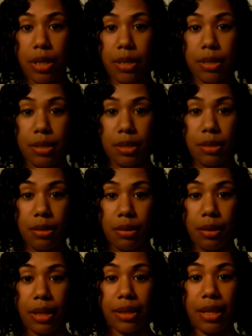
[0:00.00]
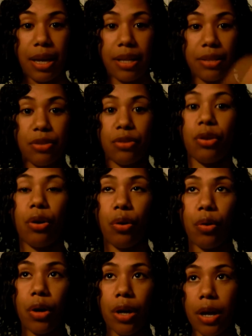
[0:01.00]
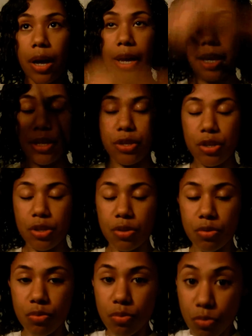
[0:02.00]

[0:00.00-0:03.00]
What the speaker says: it's like that, so I can just